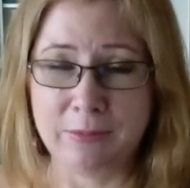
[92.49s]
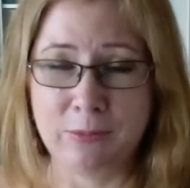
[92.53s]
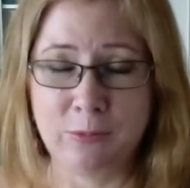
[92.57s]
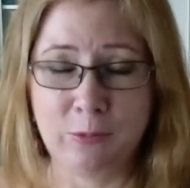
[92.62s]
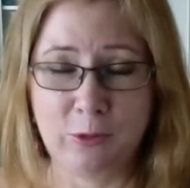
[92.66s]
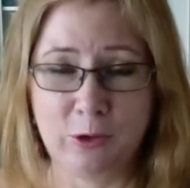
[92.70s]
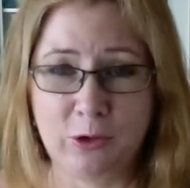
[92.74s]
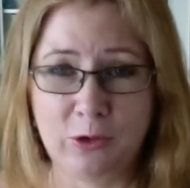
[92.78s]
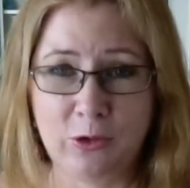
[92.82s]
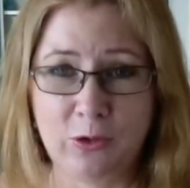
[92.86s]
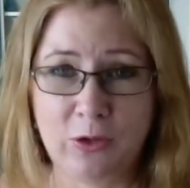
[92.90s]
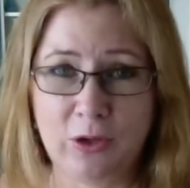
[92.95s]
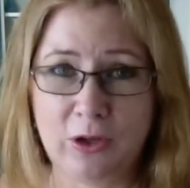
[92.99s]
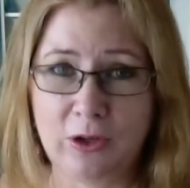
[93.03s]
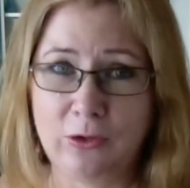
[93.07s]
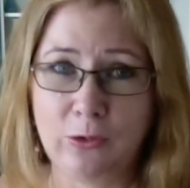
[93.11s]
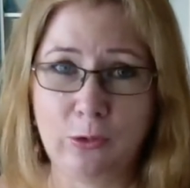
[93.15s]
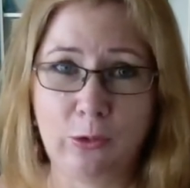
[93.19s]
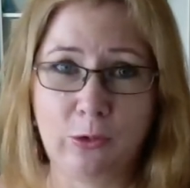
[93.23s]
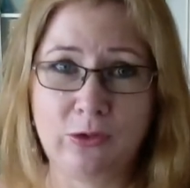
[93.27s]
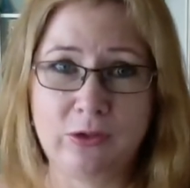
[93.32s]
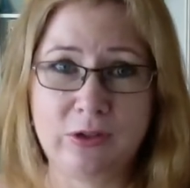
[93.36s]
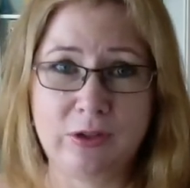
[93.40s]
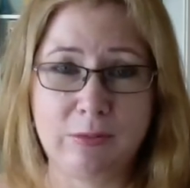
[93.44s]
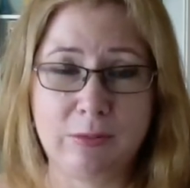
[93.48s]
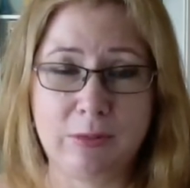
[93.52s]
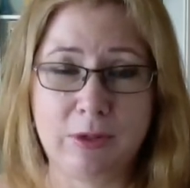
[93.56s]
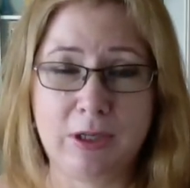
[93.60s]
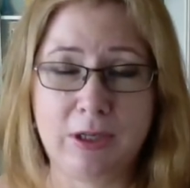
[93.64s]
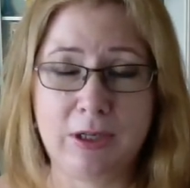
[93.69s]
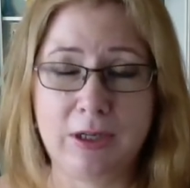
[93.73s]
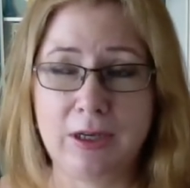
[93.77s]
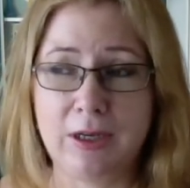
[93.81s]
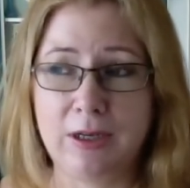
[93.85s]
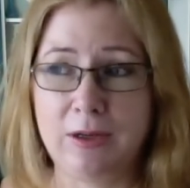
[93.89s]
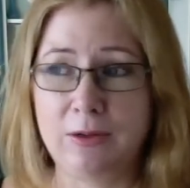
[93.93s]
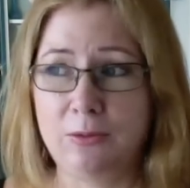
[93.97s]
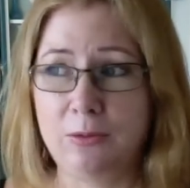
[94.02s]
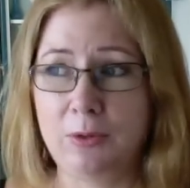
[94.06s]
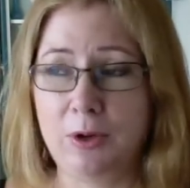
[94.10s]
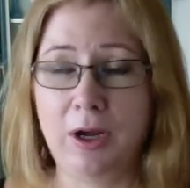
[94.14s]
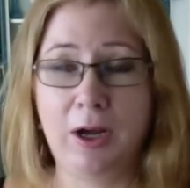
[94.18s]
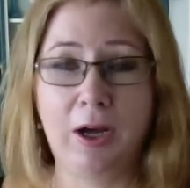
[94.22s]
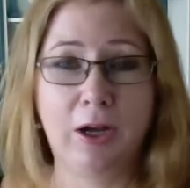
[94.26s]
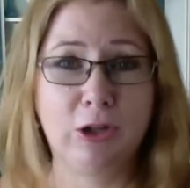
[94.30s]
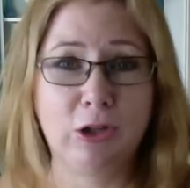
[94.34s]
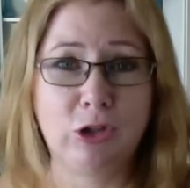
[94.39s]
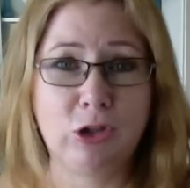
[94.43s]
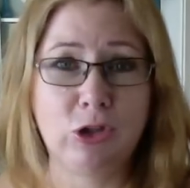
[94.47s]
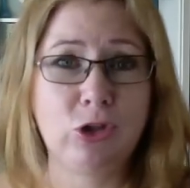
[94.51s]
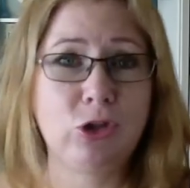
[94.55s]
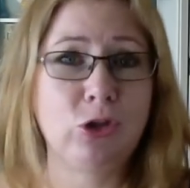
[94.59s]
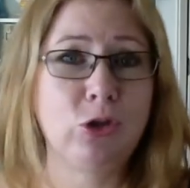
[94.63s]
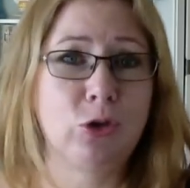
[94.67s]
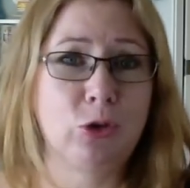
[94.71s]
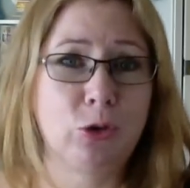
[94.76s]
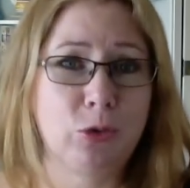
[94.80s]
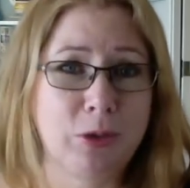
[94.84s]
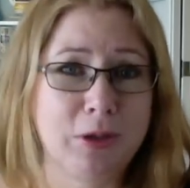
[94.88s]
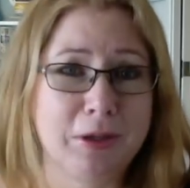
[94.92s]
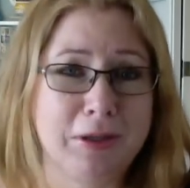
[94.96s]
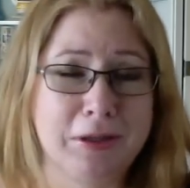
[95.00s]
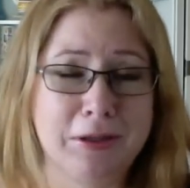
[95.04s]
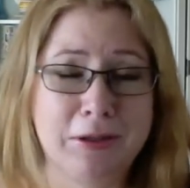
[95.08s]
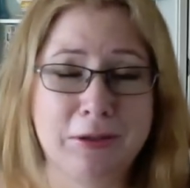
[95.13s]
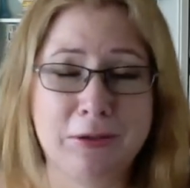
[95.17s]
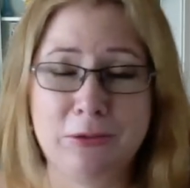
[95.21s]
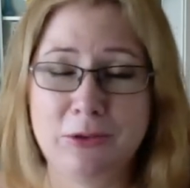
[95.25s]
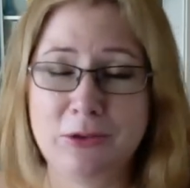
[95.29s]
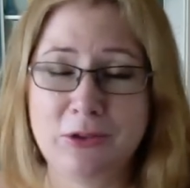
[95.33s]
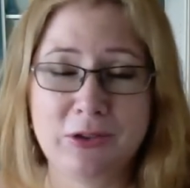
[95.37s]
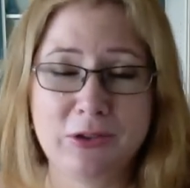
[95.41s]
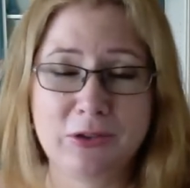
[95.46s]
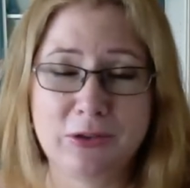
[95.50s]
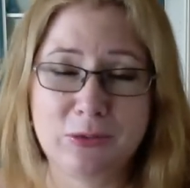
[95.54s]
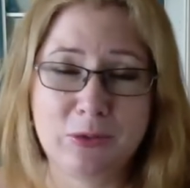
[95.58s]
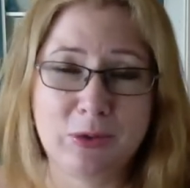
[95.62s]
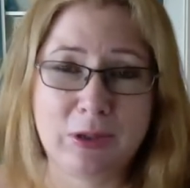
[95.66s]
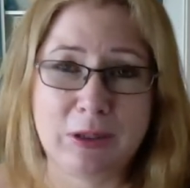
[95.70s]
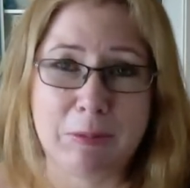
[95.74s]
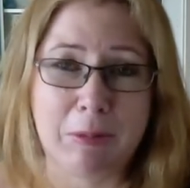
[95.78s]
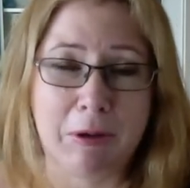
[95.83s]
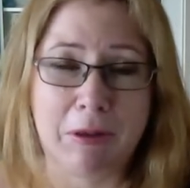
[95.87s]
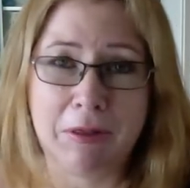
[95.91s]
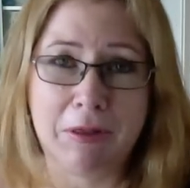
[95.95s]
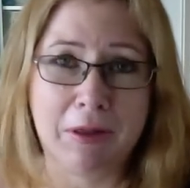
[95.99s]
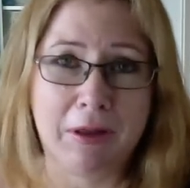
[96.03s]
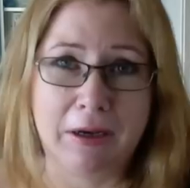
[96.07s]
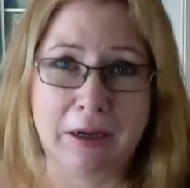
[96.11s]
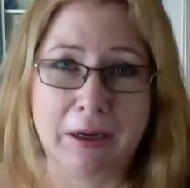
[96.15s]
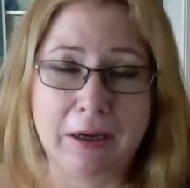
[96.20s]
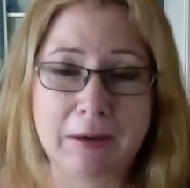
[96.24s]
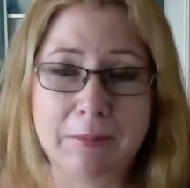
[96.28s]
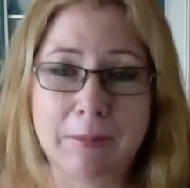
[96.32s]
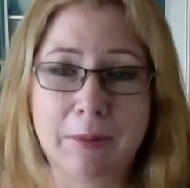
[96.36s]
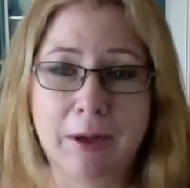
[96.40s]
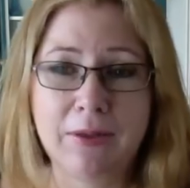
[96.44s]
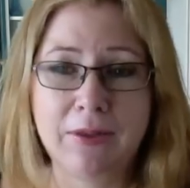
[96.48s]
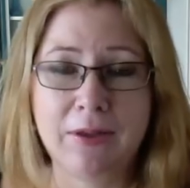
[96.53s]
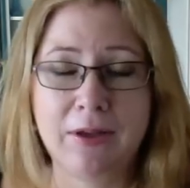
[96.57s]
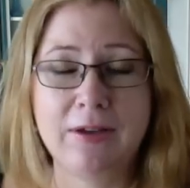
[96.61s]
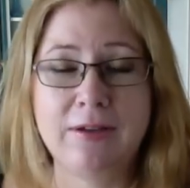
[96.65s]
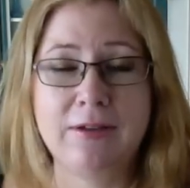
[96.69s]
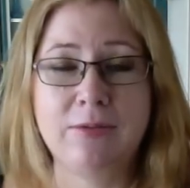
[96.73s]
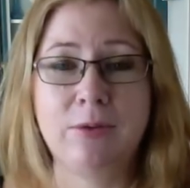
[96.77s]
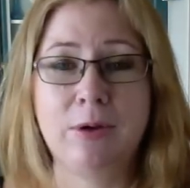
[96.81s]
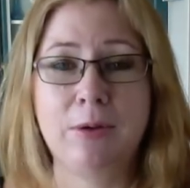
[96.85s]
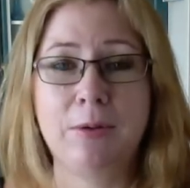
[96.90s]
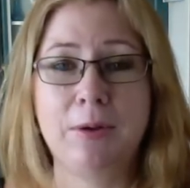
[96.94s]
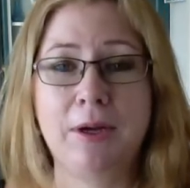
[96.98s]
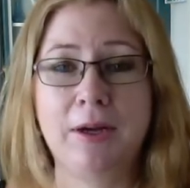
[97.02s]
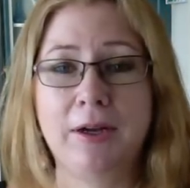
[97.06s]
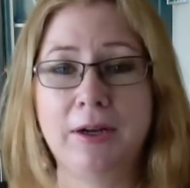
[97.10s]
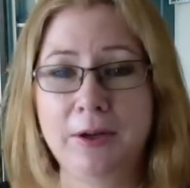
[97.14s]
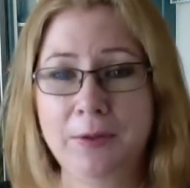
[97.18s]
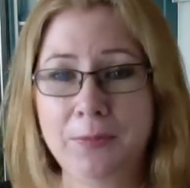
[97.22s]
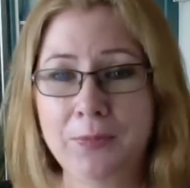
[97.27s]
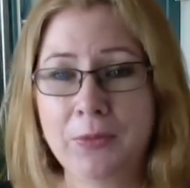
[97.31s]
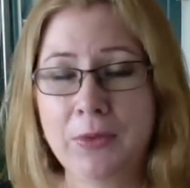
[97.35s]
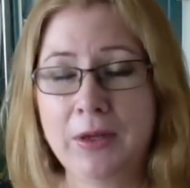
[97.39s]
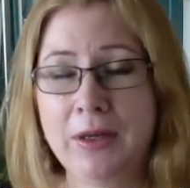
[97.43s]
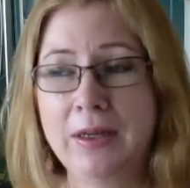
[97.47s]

which exhausted me and were hard to do, which is really pathetic, but that's where we are.